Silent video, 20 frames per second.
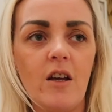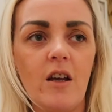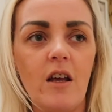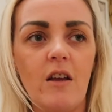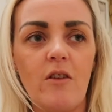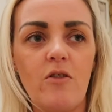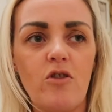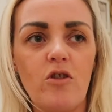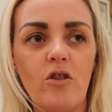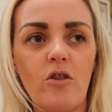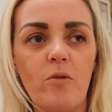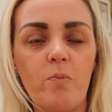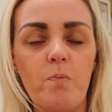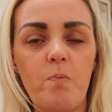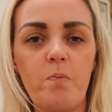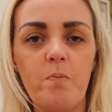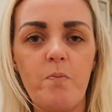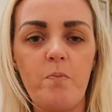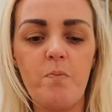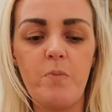is just
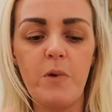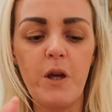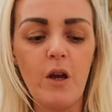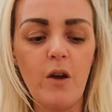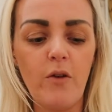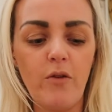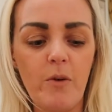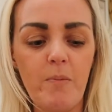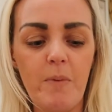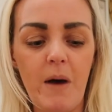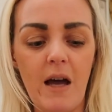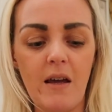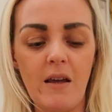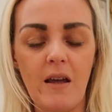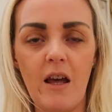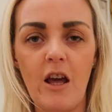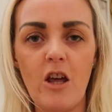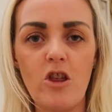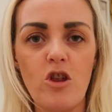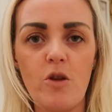beautifully
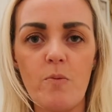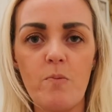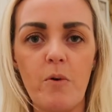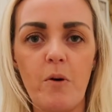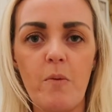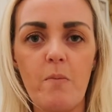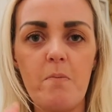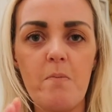packaged but